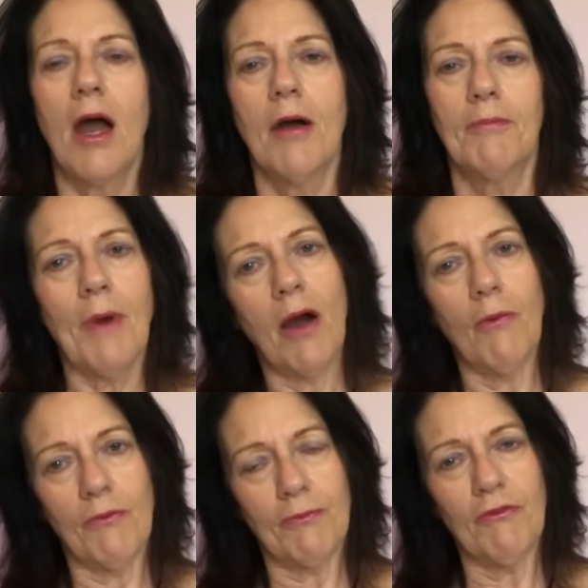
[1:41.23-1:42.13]

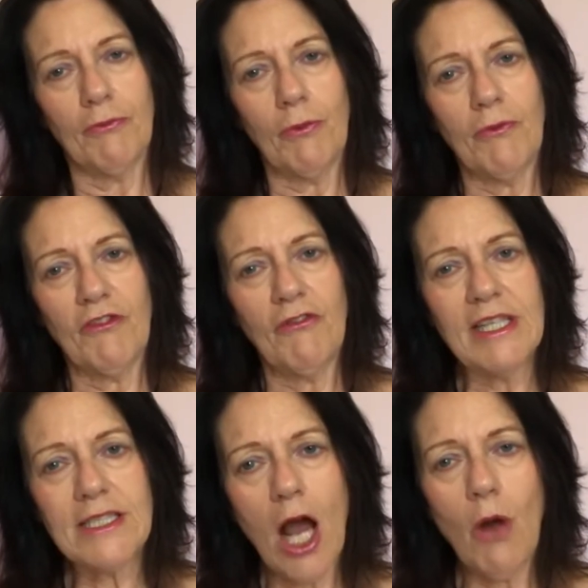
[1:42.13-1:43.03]
But what the
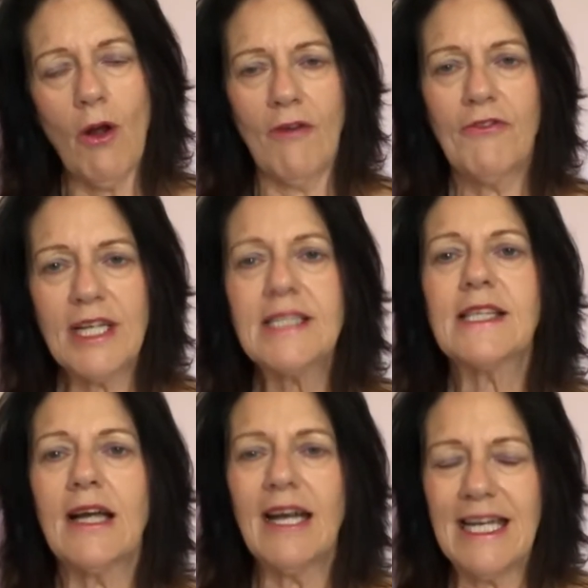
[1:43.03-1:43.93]
result of this
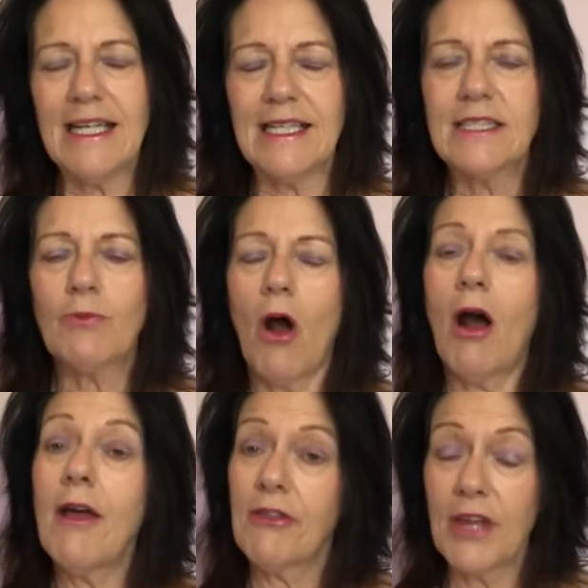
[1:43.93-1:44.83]
is, what
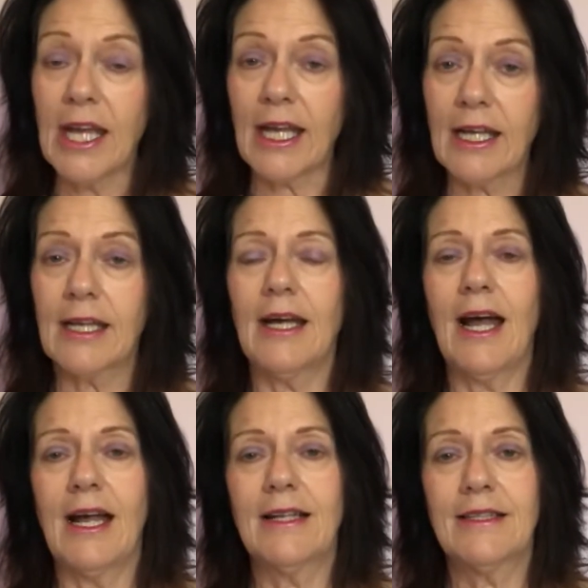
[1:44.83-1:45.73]
I think,
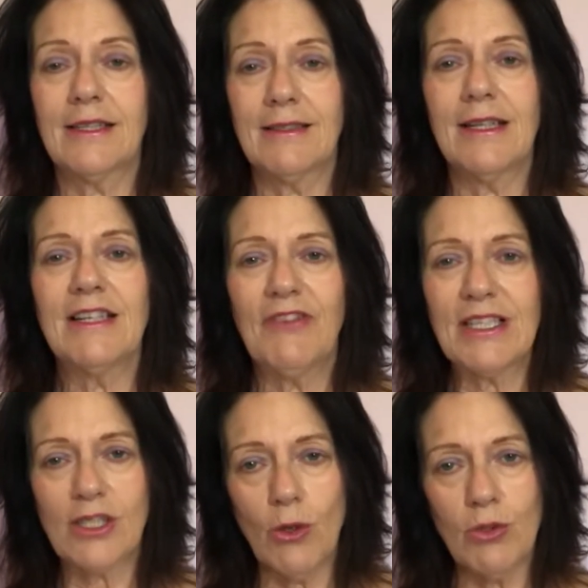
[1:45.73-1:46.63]
and if
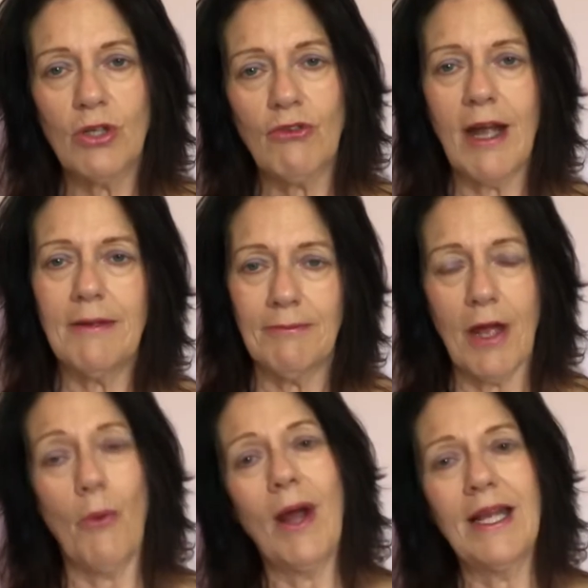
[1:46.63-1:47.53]
it's called the Great
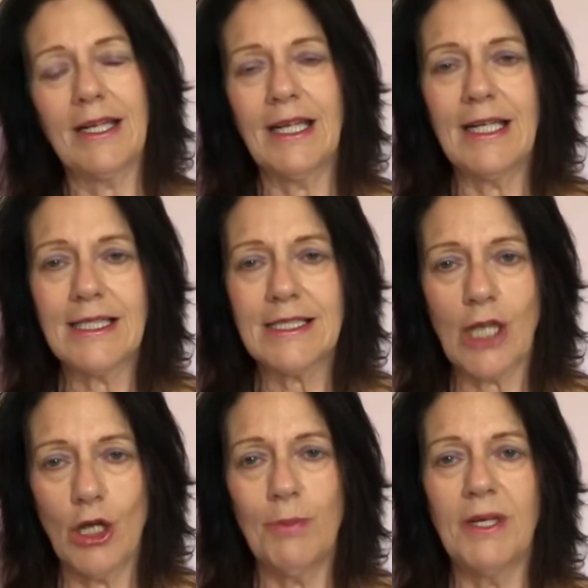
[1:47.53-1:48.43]
Awakening,
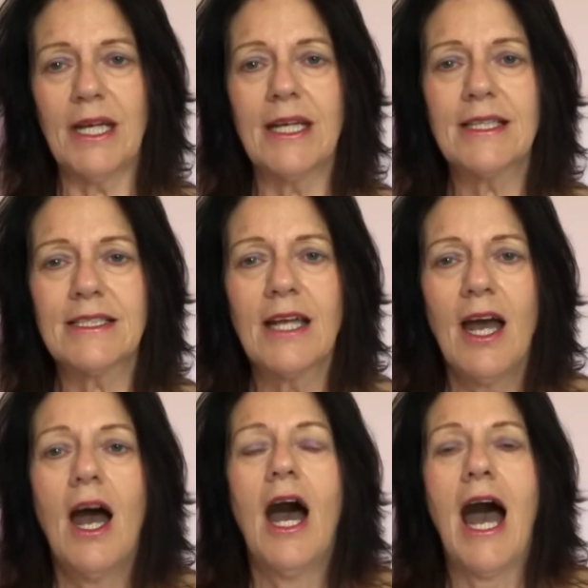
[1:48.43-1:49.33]
so be it.
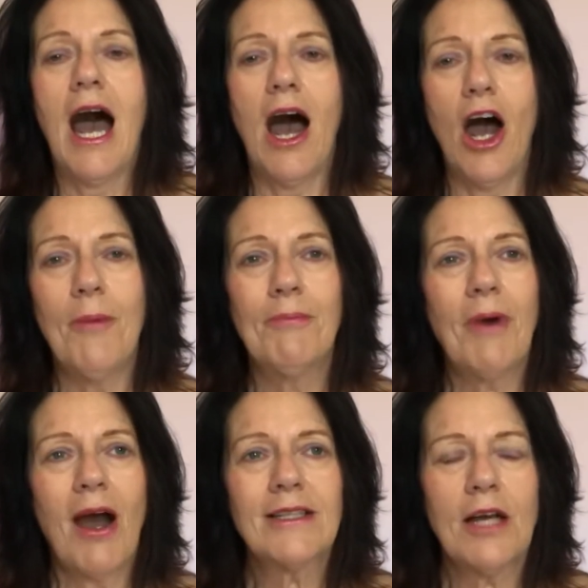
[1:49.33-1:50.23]
But
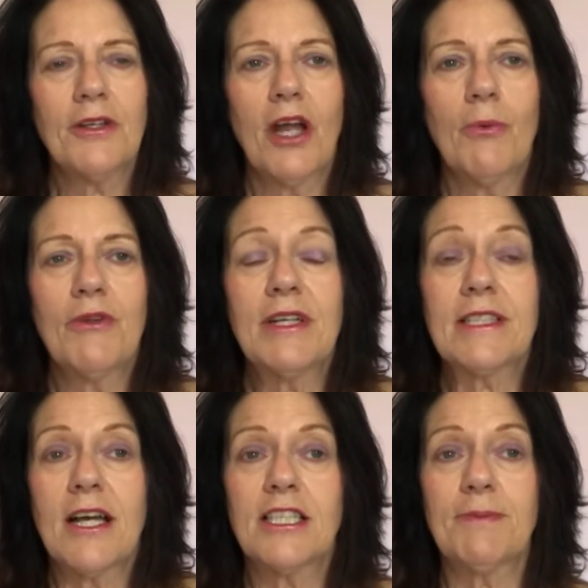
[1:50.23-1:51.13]
I don't know whether it's
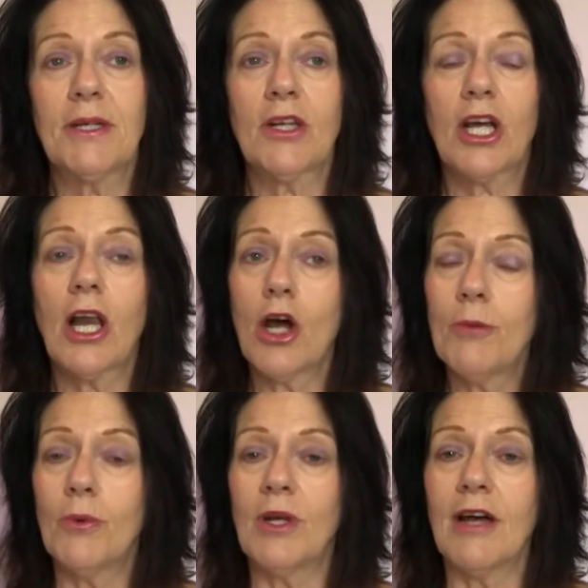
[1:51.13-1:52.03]
going to be on a
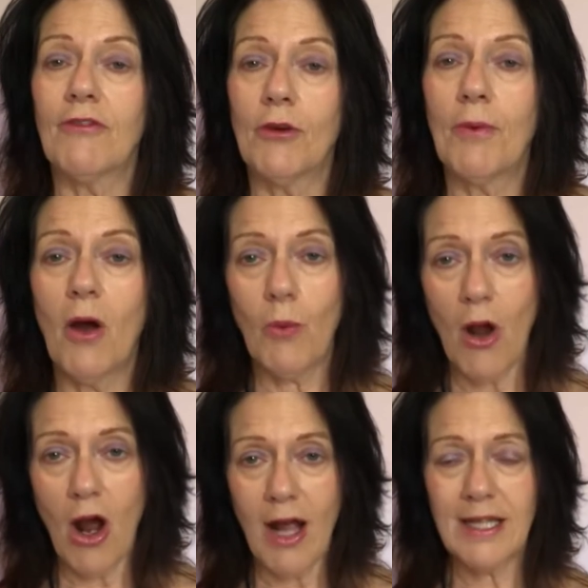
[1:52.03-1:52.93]
global level. But
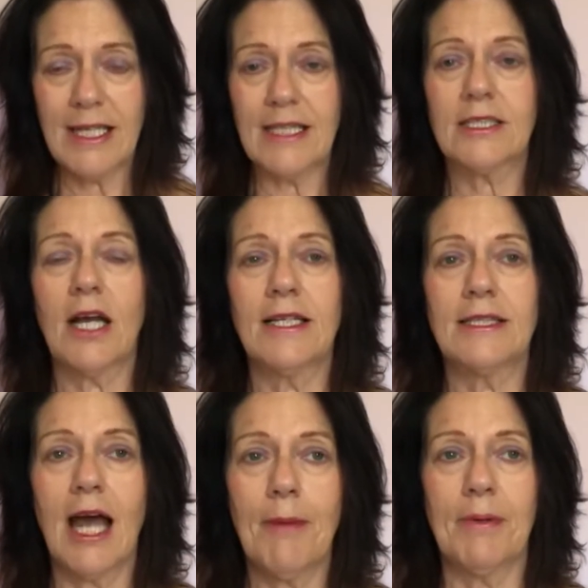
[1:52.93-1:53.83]
what I think is going
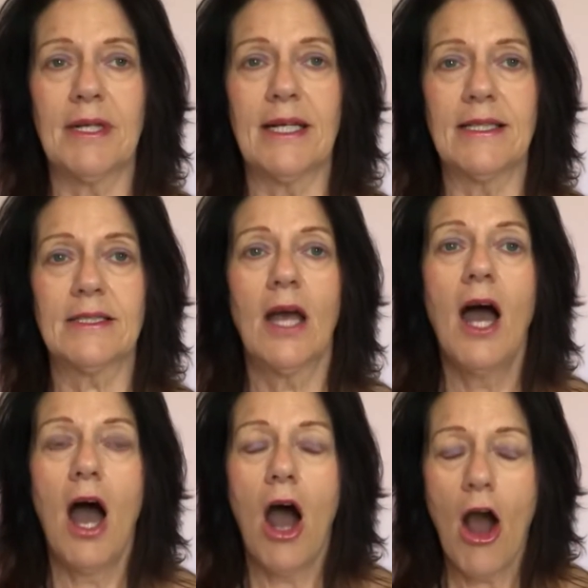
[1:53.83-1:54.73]
to happen is,
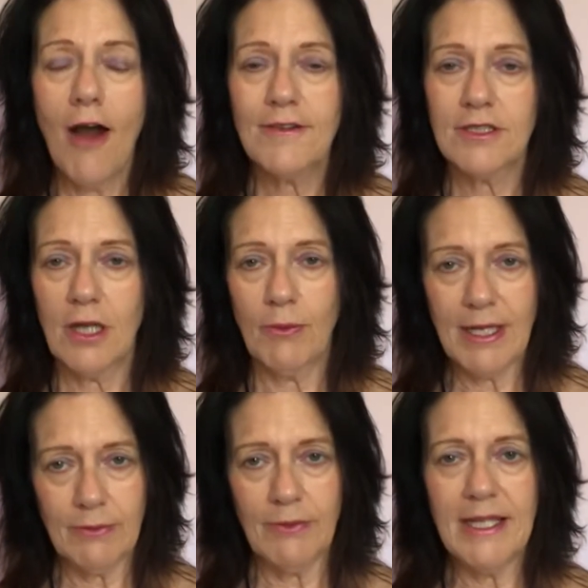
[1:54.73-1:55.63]
after
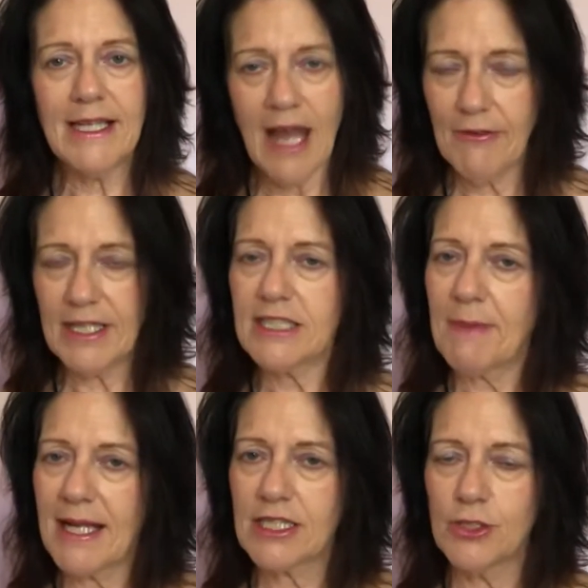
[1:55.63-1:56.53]
when everything's
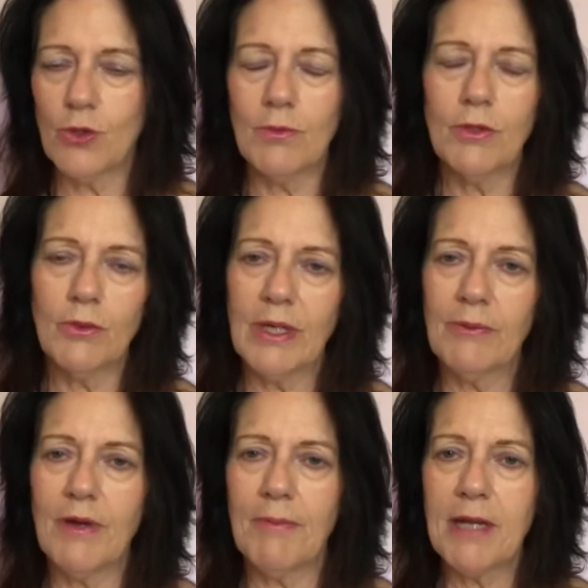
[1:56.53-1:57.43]
back to normal
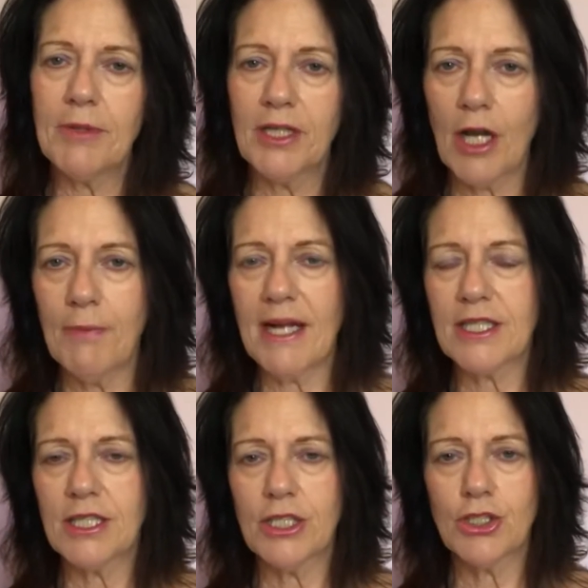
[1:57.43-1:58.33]
and people can go back
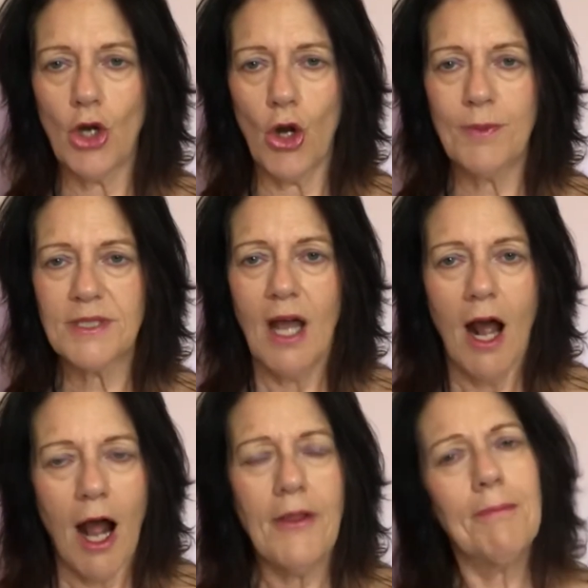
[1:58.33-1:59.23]
to their jobs,
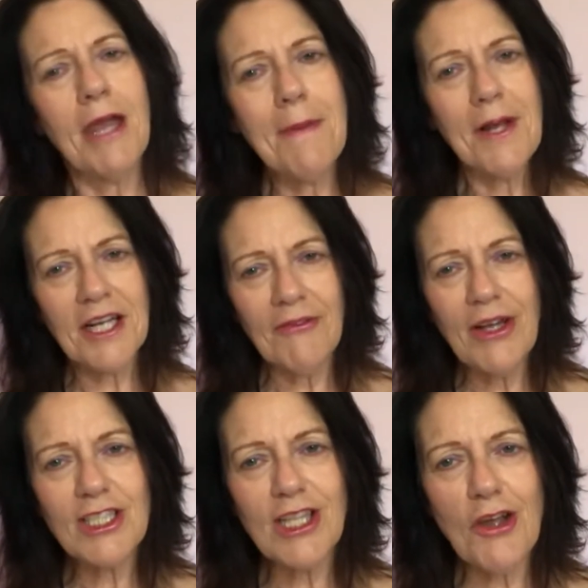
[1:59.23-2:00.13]
I think people are going to
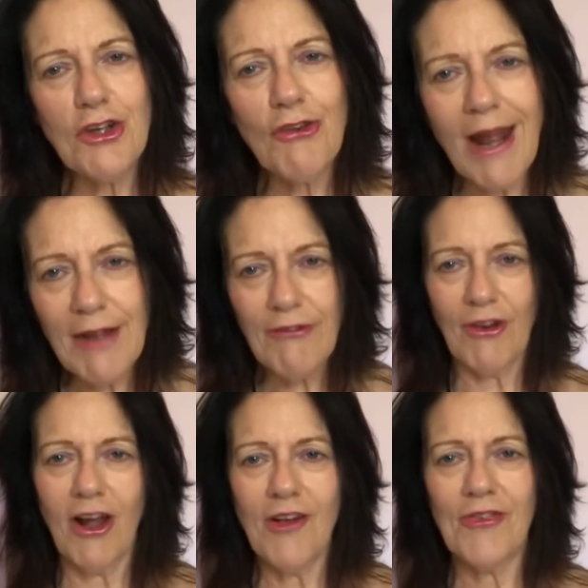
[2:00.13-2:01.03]
feel so
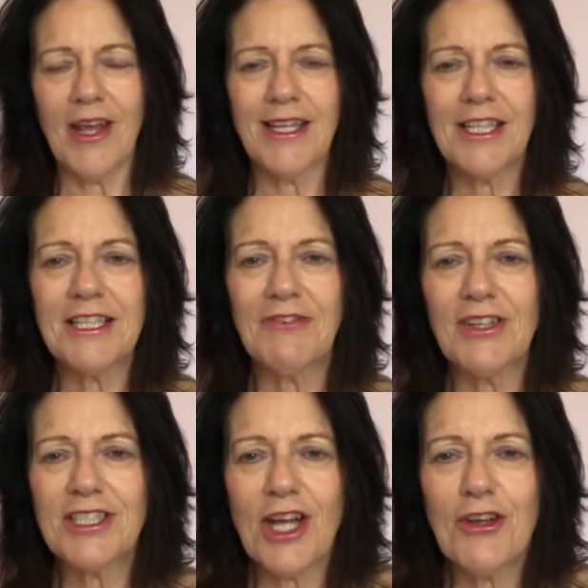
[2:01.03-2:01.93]
grateful, aren't they? They're going to
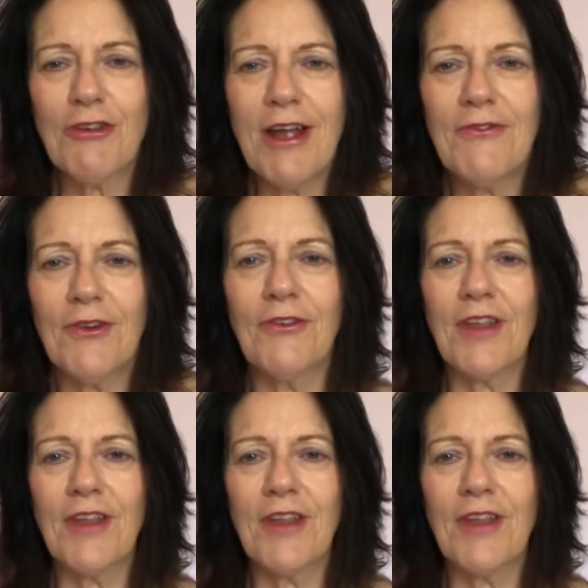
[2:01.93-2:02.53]
feel so grateful for their